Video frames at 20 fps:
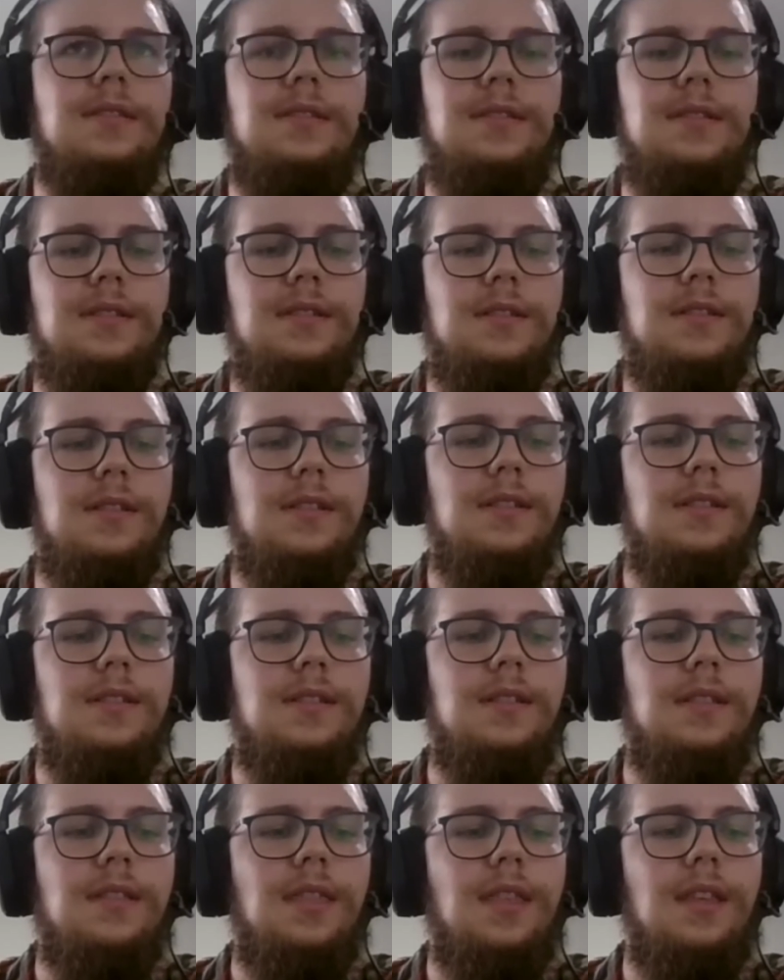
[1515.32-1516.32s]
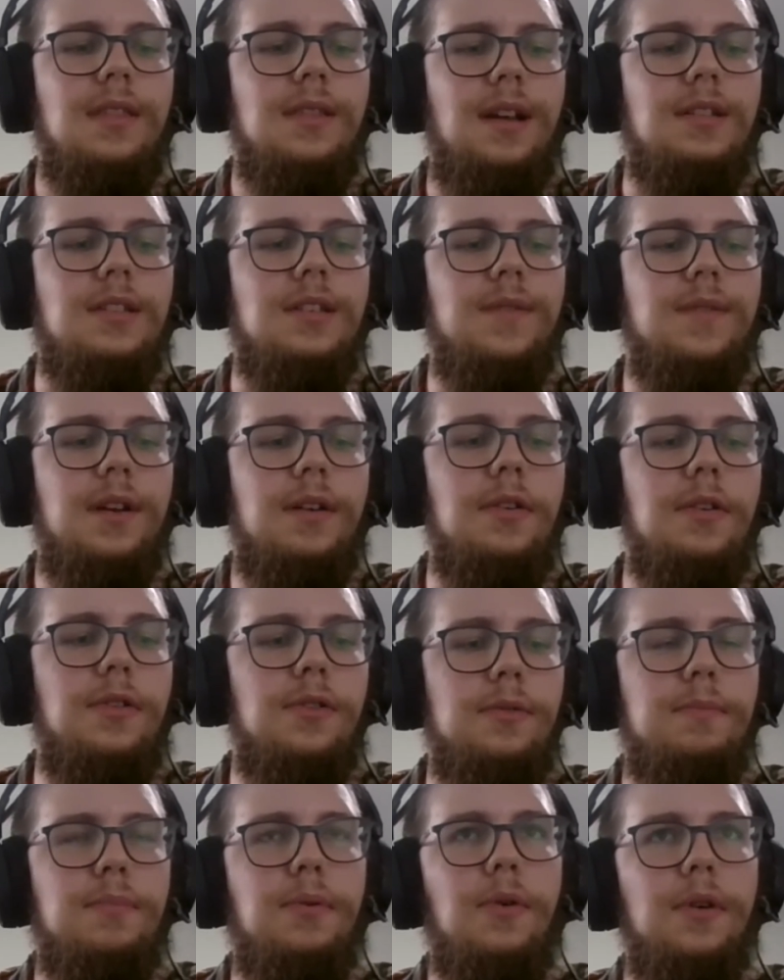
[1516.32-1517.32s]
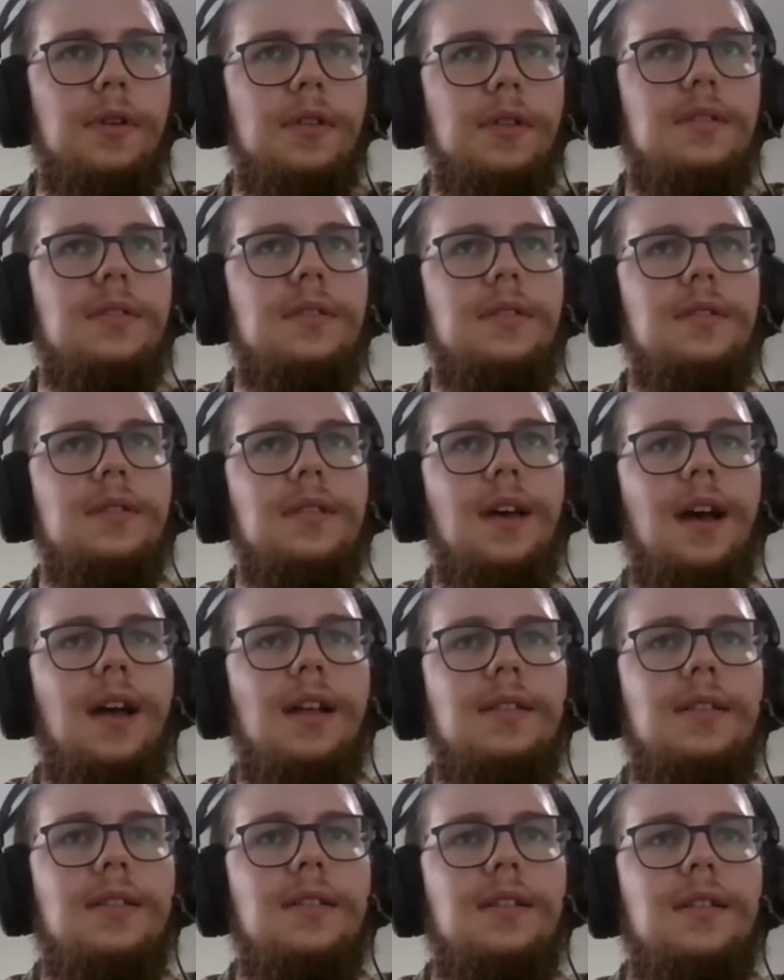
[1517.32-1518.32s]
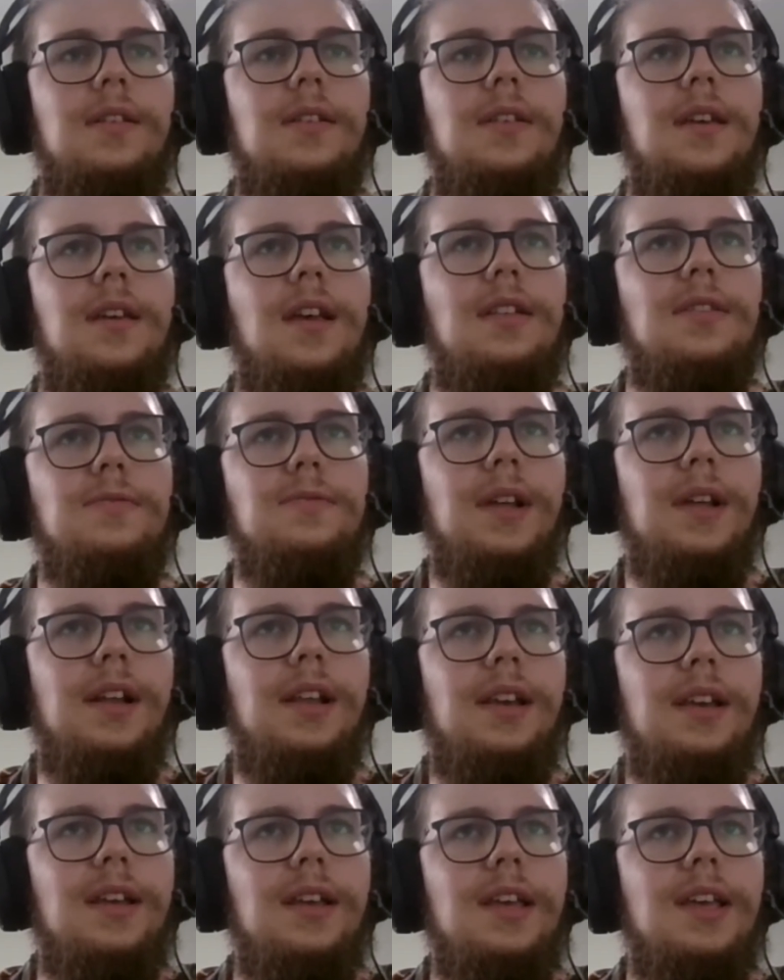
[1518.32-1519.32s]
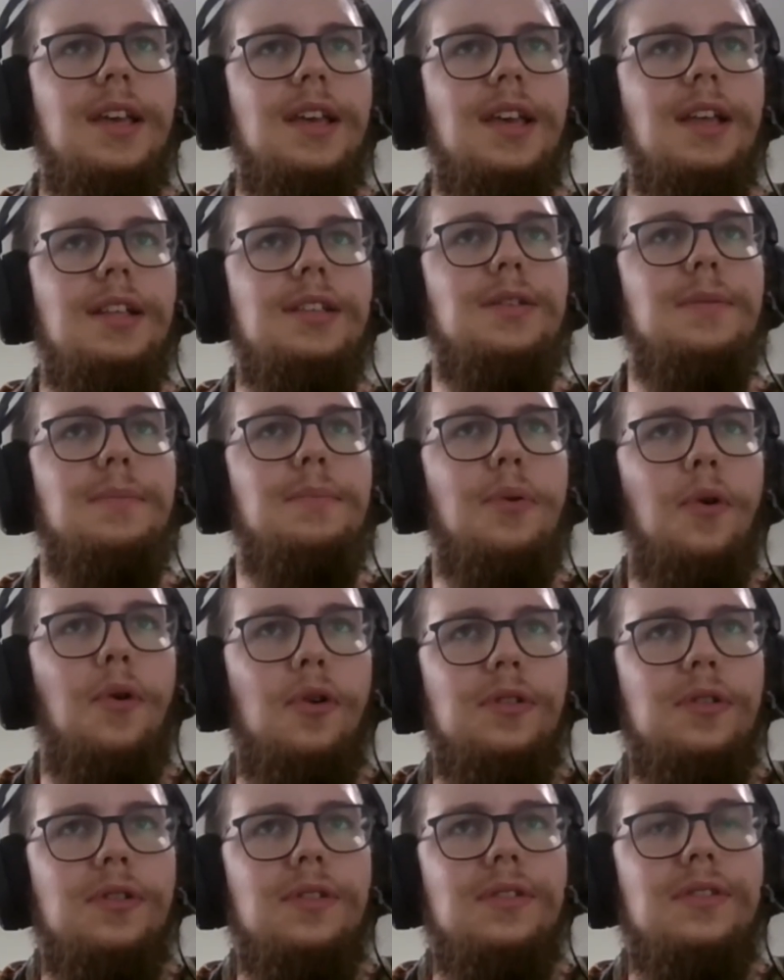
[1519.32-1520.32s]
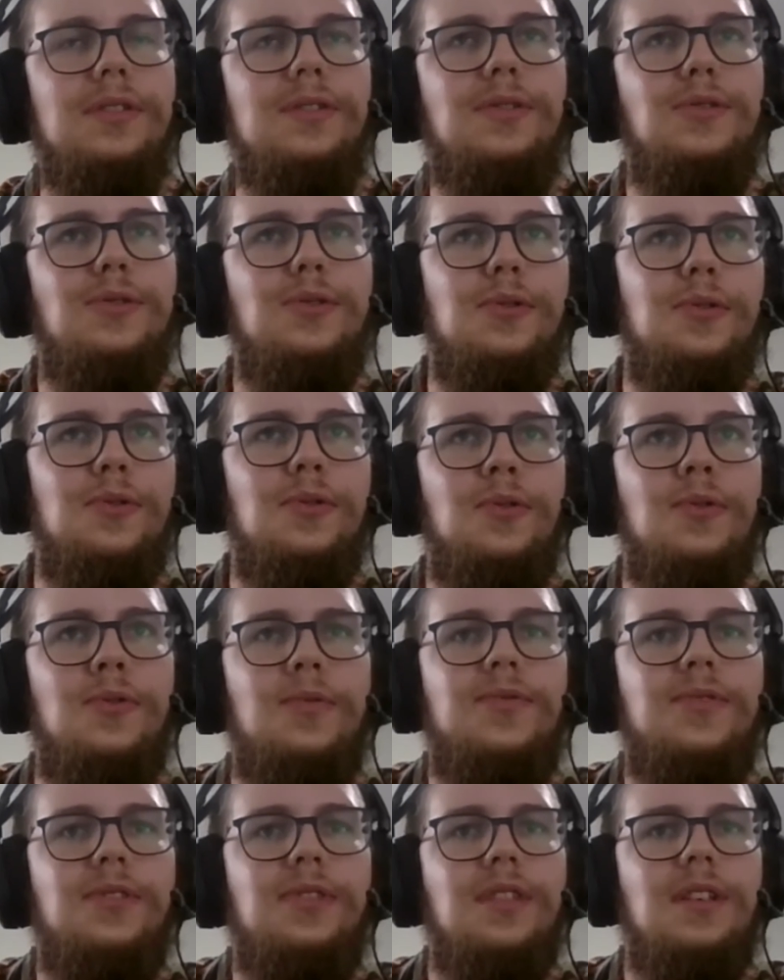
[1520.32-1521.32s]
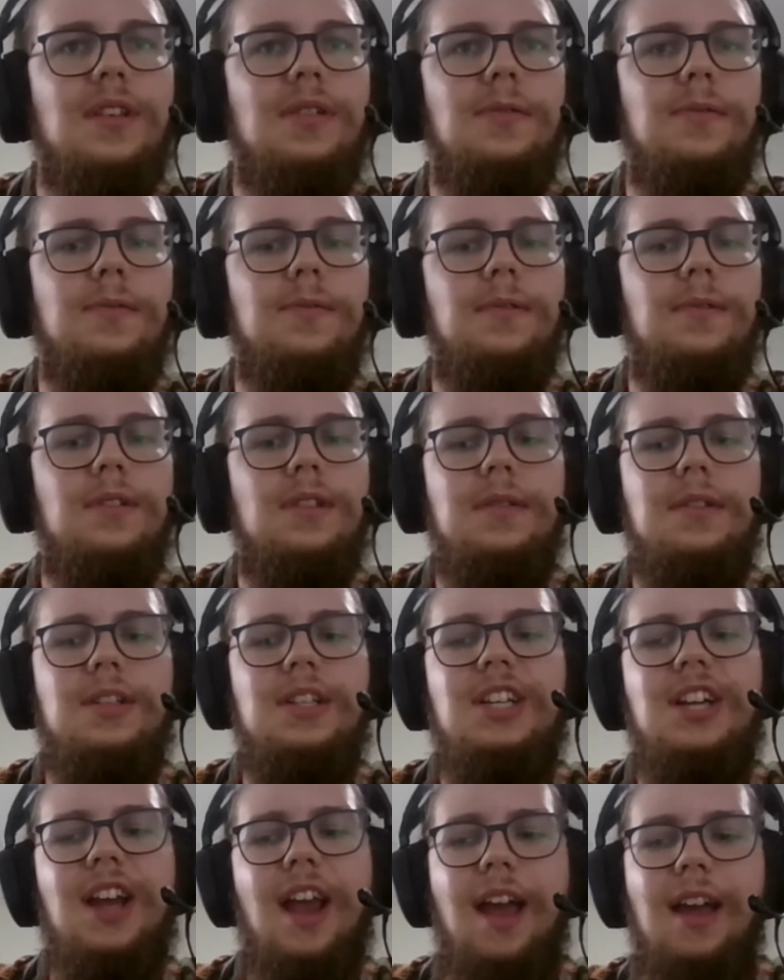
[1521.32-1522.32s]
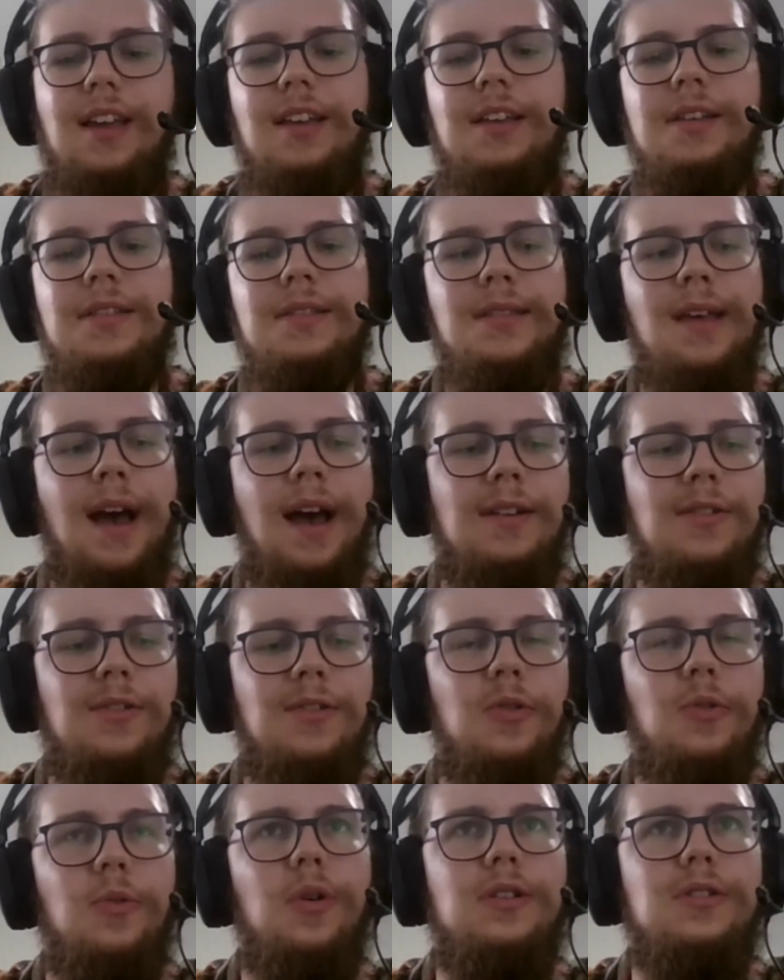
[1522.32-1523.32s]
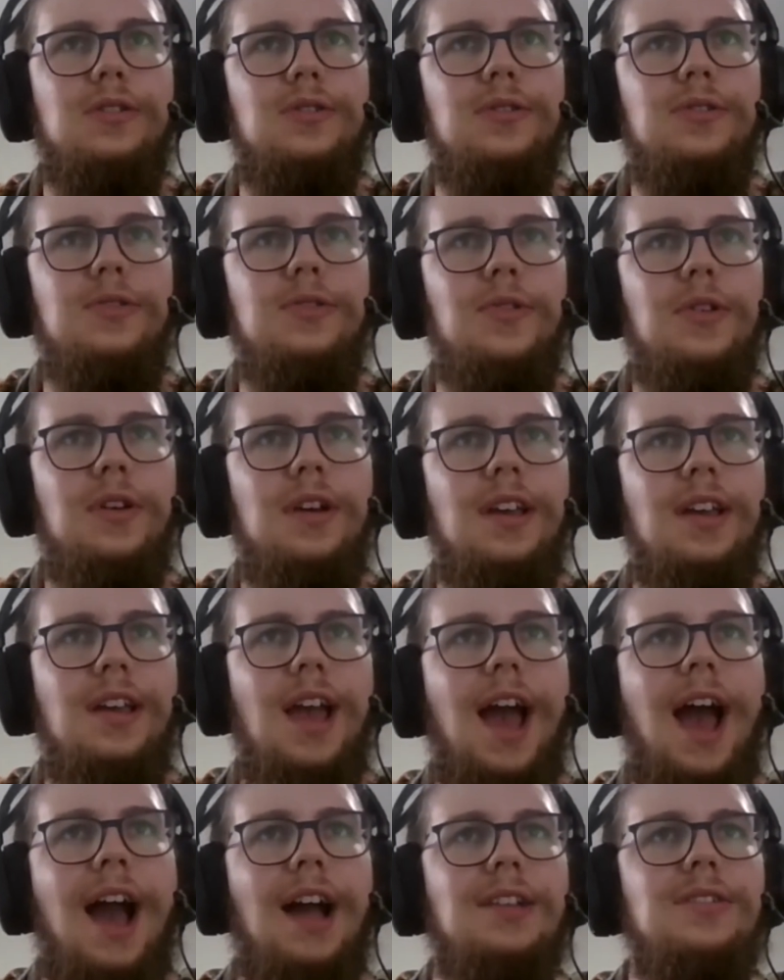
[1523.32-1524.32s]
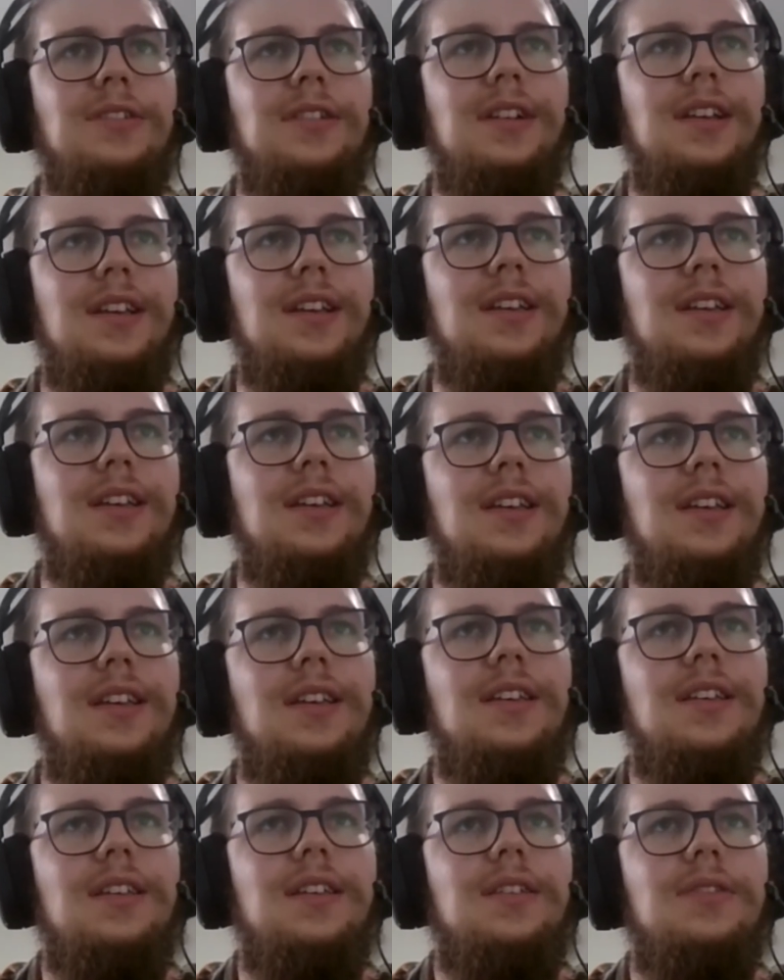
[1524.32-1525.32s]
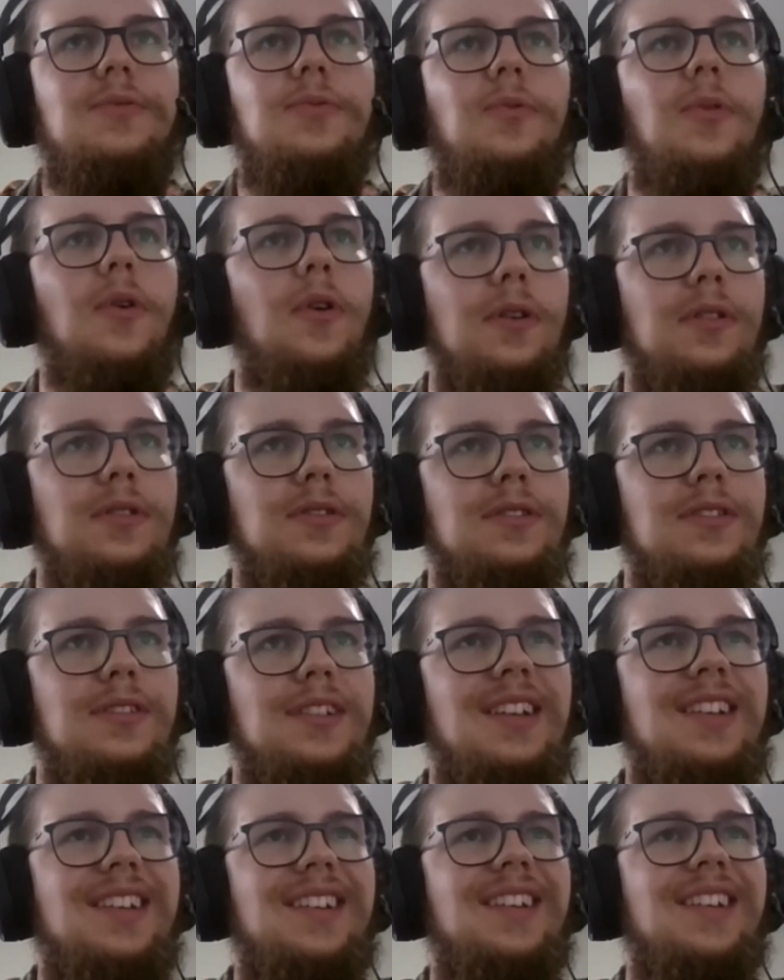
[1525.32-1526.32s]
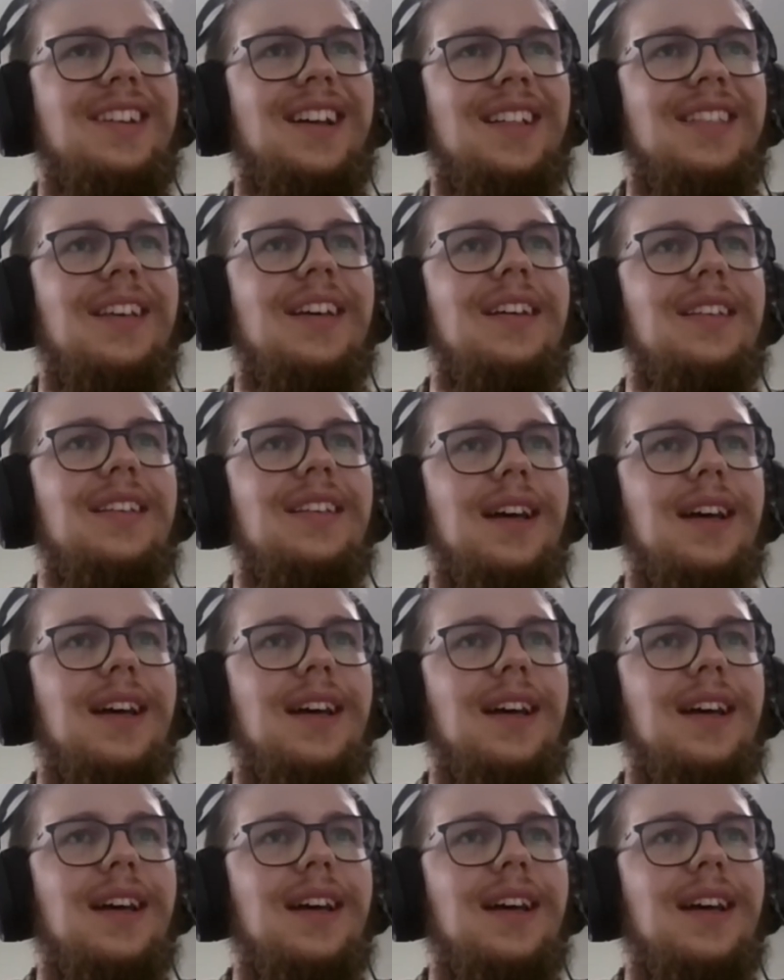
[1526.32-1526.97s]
a very good point, that it's important to check that what you're doing actually works, and that